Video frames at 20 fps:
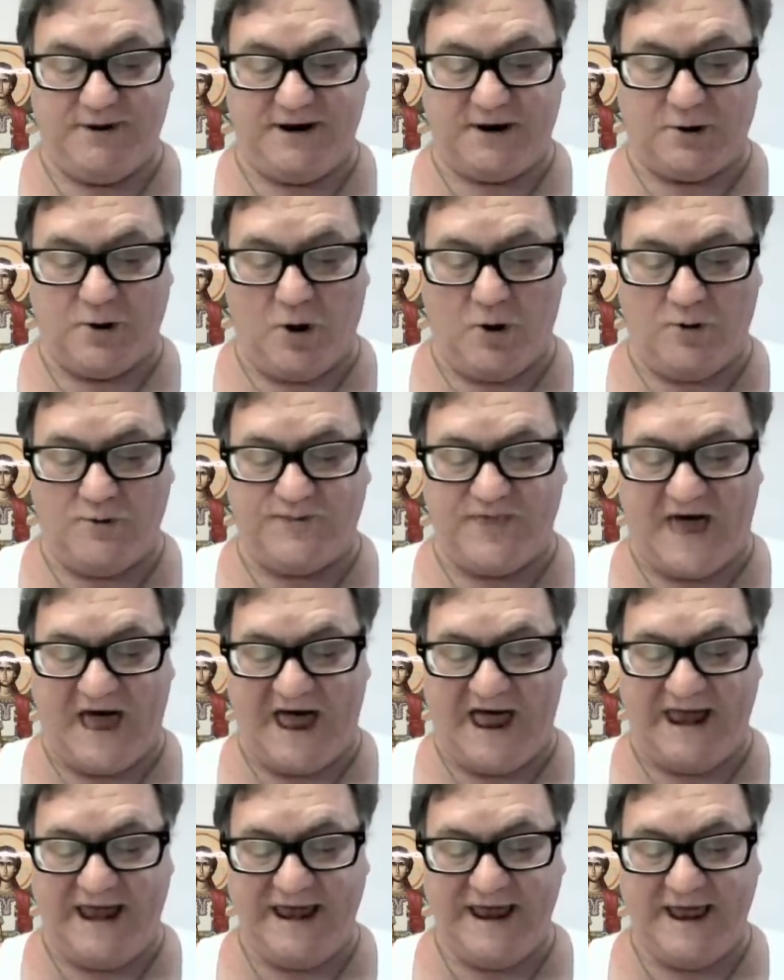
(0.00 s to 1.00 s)
But go
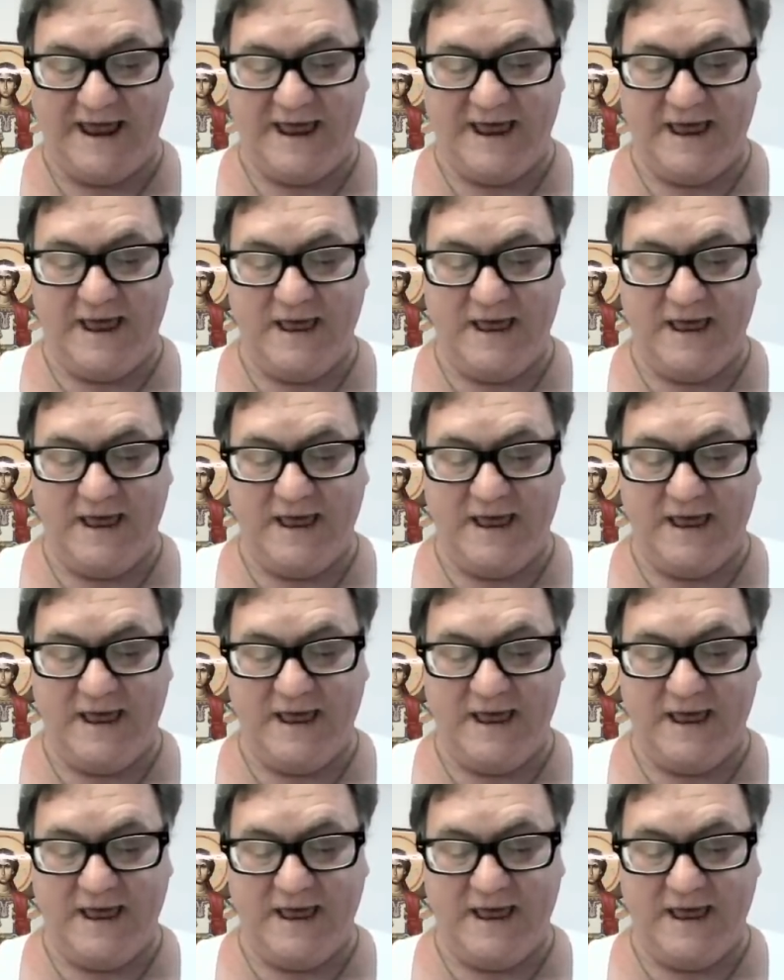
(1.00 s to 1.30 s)
thou